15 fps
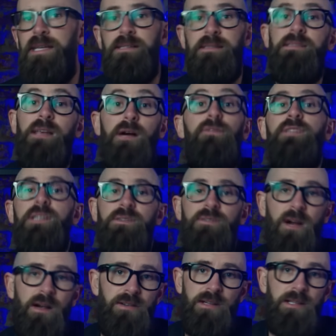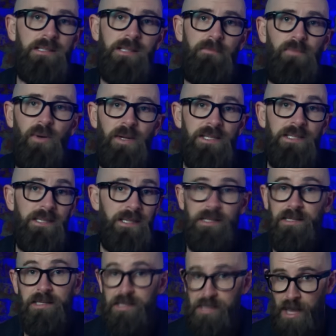is self-destruction at some point
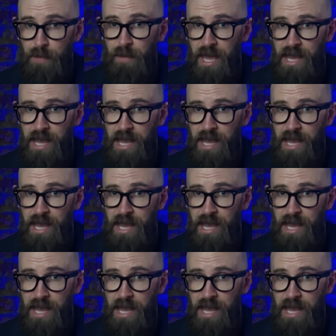in Step